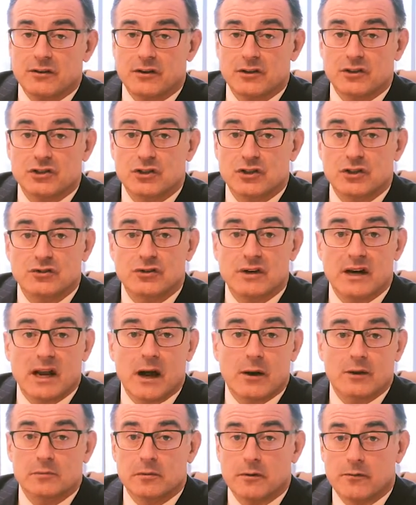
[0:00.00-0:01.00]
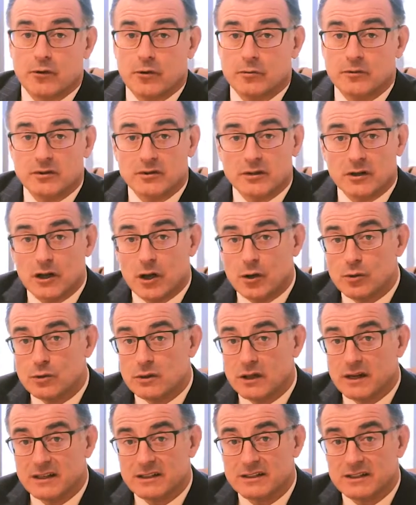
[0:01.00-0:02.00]
The surgery now is performed under
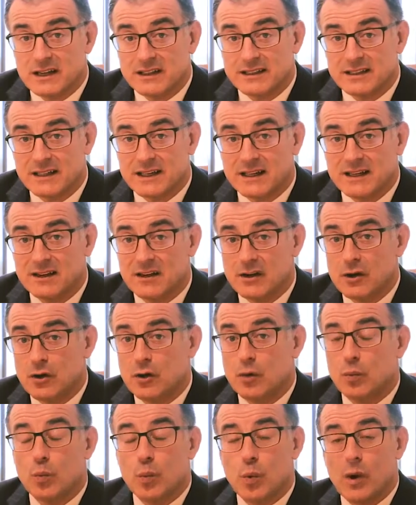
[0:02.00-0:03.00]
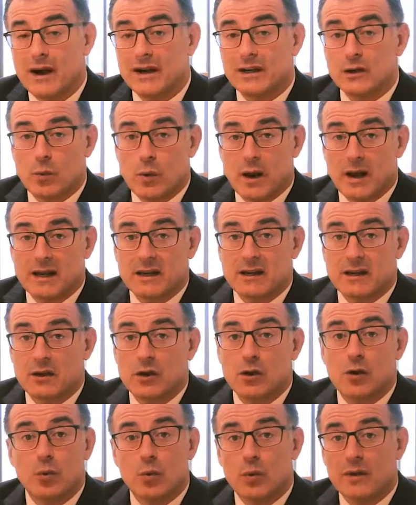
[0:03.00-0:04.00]
local anaesthetic, wide awake,
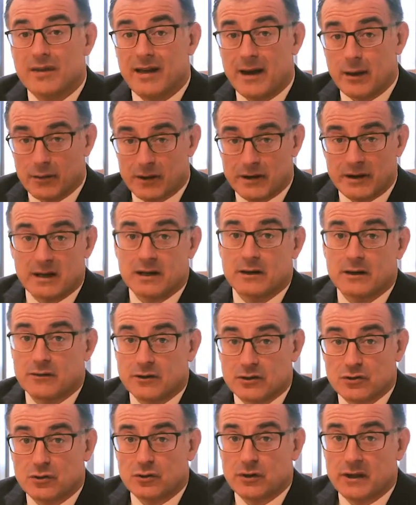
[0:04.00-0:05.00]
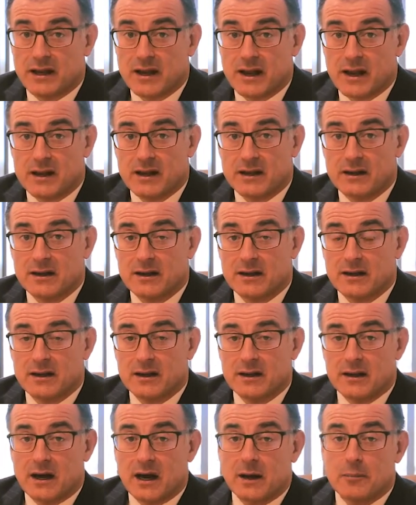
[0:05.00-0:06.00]
without the need of a tourniquet.
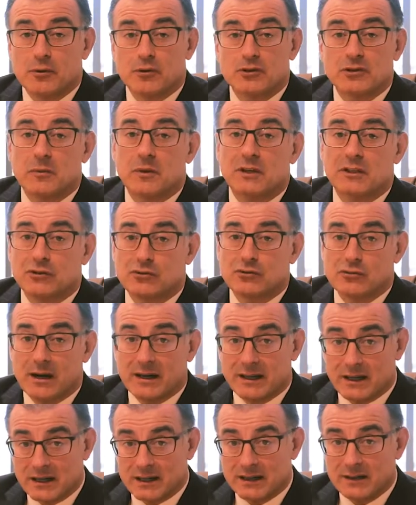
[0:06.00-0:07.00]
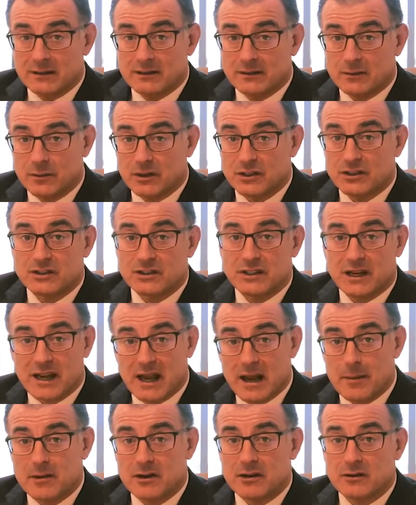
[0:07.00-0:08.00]
I put some adrenaline, which is a
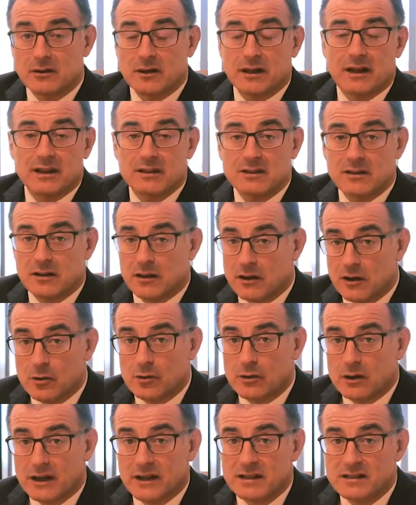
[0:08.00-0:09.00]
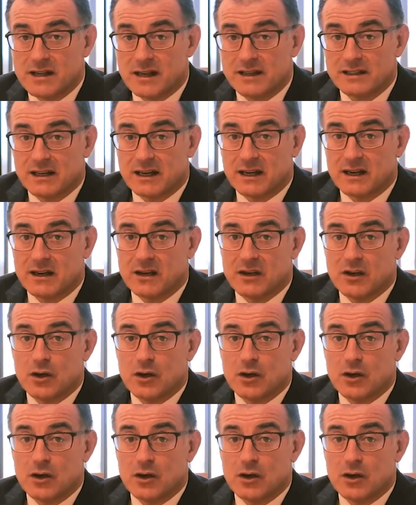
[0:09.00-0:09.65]
chemical, into the local anaesthetic,